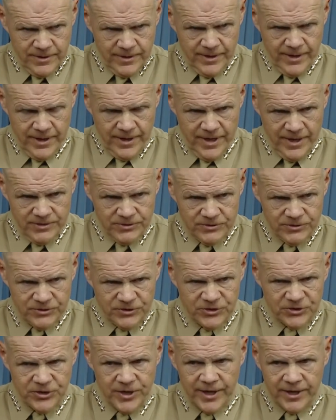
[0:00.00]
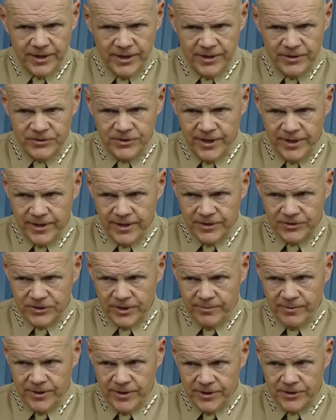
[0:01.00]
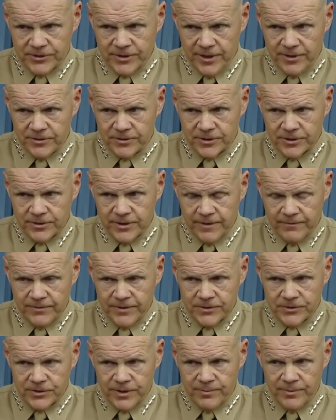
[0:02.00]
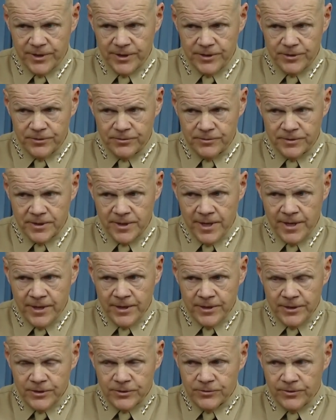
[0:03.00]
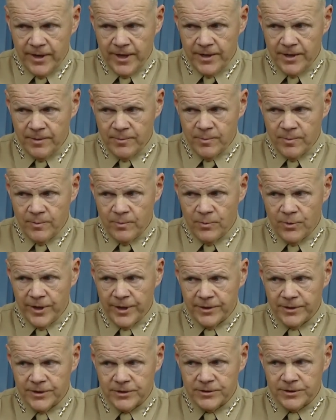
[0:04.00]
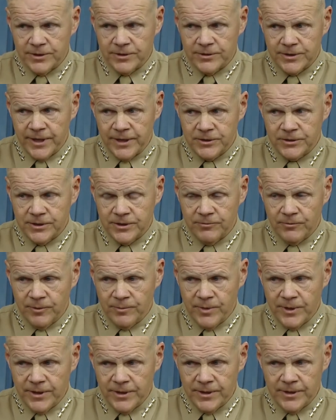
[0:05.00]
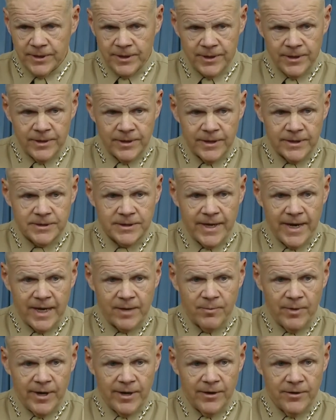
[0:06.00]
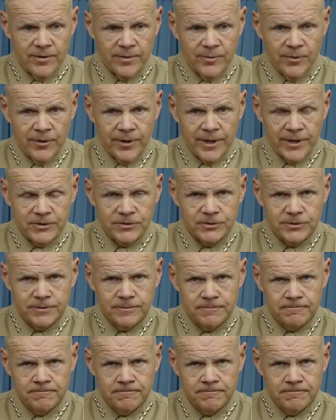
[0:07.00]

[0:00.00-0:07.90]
and as sick as any of some of this other stuff, that somebody who would try to bring this to attention would be attacked by other Marines.